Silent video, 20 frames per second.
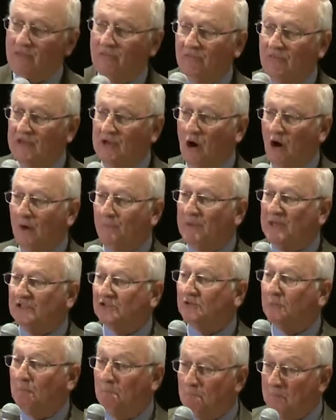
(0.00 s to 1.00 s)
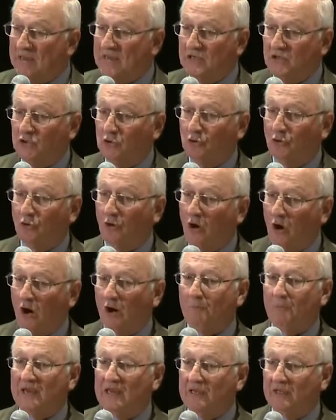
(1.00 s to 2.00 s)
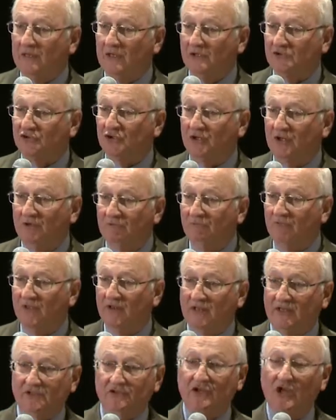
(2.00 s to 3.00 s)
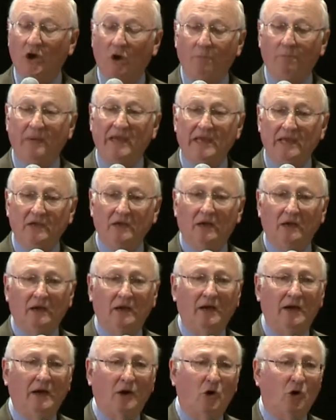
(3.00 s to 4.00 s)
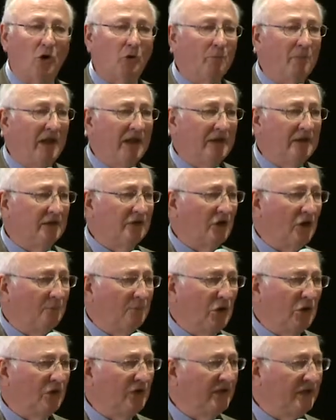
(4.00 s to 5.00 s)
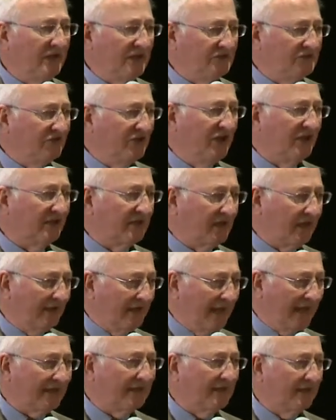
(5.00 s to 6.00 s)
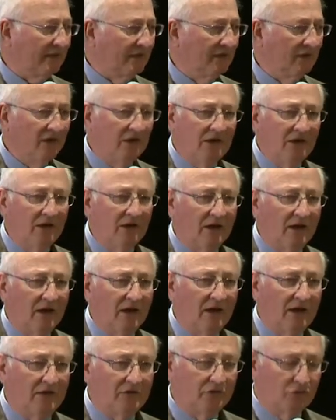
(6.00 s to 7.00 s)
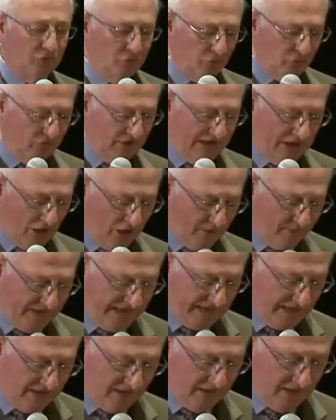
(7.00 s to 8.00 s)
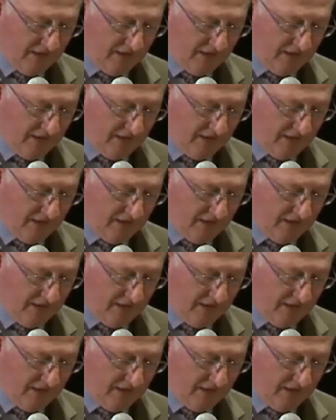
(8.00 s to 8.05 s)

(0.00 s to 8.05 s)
The Army's Meet Your Army initiative that is helping uh, urban communities get connected uh, to the Army